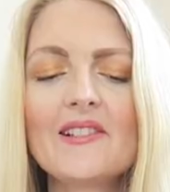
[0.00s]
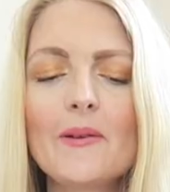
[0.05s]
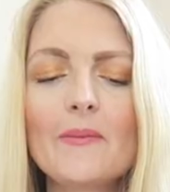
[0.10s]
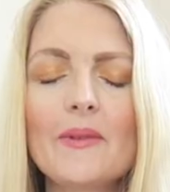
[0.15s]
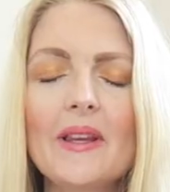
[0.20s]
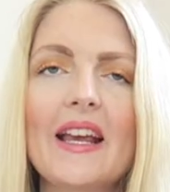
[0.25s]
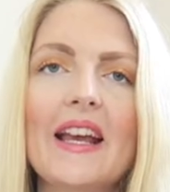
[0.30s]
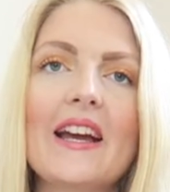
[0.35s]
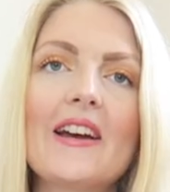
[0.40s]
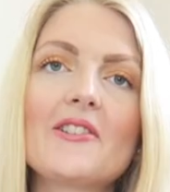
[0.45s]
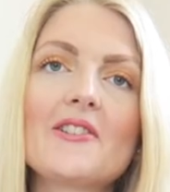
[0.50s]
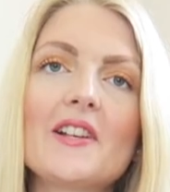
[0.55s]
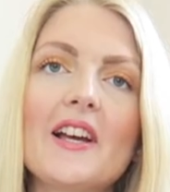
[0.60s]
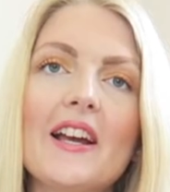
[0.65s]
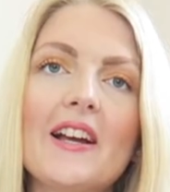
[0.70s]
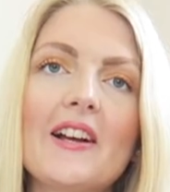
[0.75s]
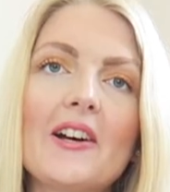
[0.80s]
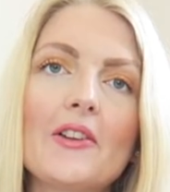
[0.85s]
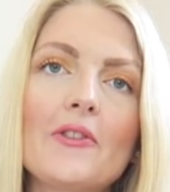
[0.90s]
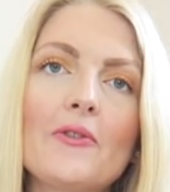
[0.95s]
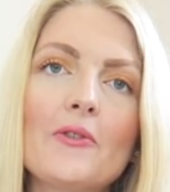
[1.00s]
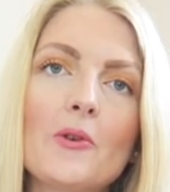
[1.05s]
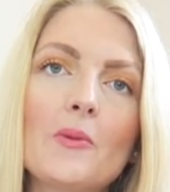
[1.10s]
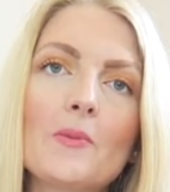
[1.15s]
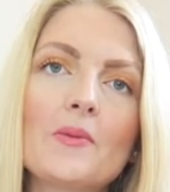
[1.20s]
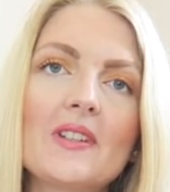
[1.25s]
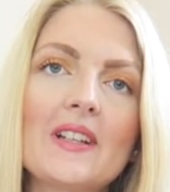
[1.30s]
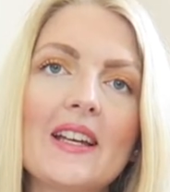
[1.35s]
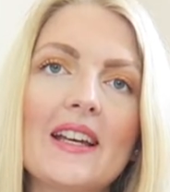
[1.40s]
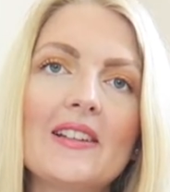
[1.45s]
something else I got
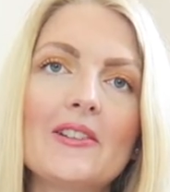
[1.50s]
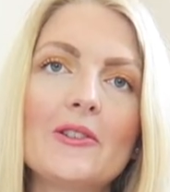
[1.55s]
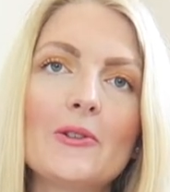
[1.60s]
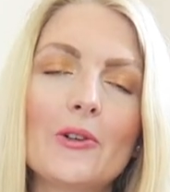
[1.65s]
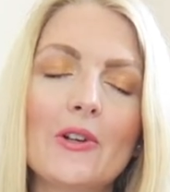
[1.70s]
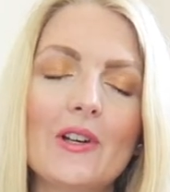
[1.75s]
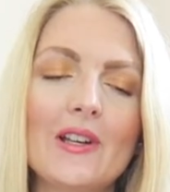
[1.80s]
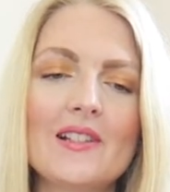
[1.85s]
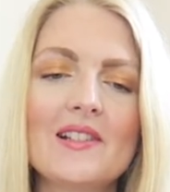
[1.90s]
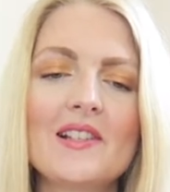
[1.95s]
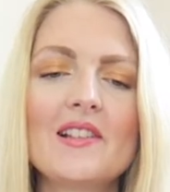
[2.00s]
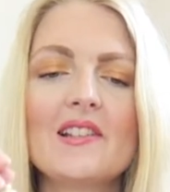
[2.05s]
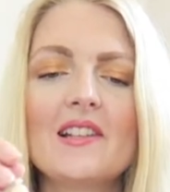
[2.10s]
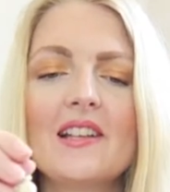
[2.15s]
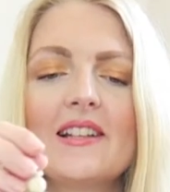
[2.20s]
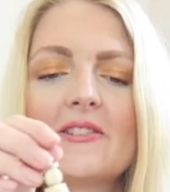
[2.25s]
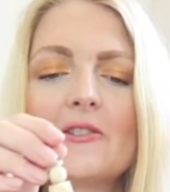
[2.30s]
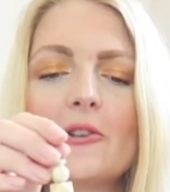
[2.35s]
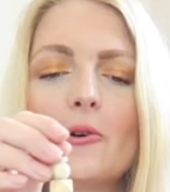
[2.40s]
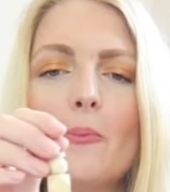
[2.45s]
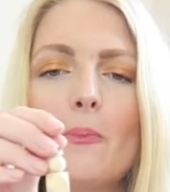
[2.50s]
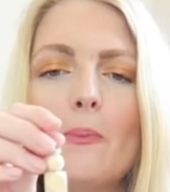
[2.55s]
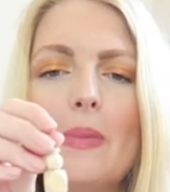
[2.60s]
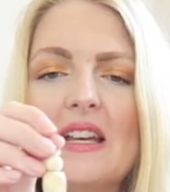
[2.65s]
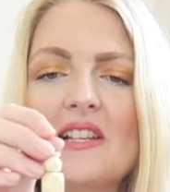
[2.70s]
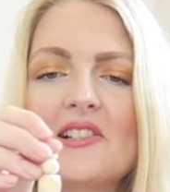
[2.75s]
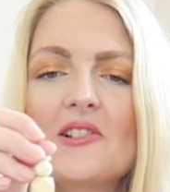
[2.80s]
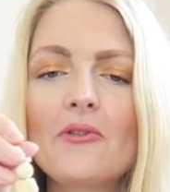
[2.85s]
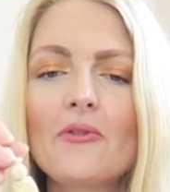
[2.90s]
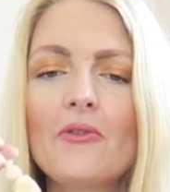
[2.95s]
from Trendyol is this little
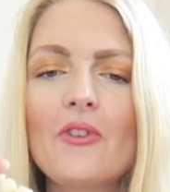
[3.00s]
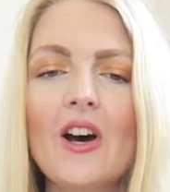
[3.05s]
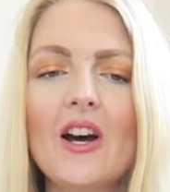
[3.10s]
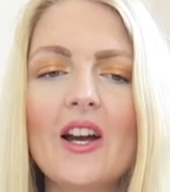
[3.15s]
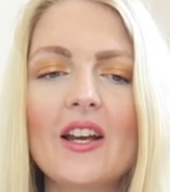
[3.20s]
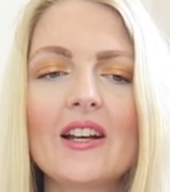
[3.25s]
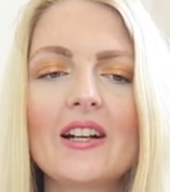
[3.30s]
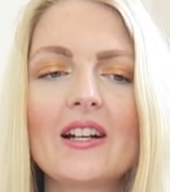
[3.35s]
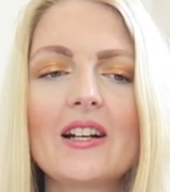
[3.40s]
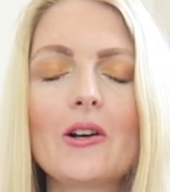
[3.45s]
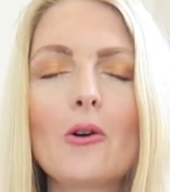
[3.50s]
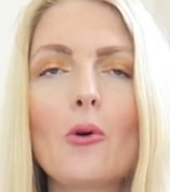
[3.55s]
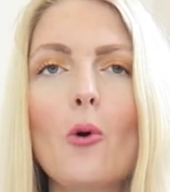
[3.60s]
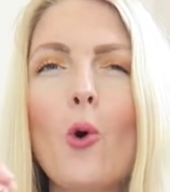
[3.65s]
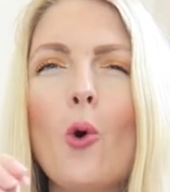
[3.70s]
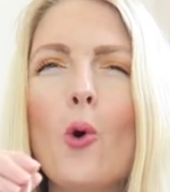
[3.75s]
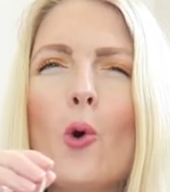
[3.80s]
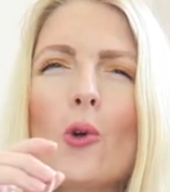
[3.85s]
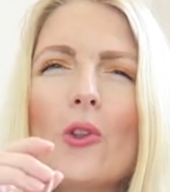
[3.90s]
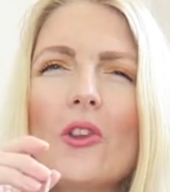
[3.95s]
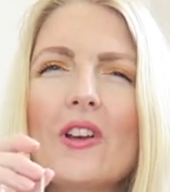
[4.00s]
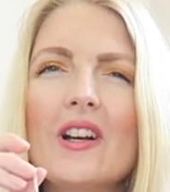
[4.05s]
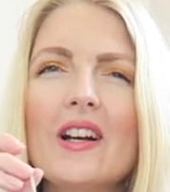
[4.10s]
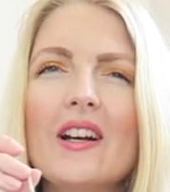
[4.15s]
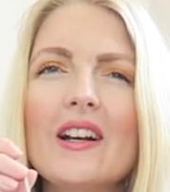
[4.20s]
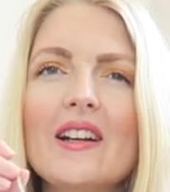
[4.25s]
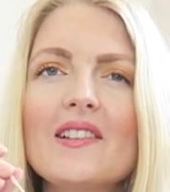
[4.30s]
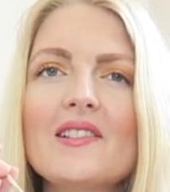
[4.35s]
pacifier holder.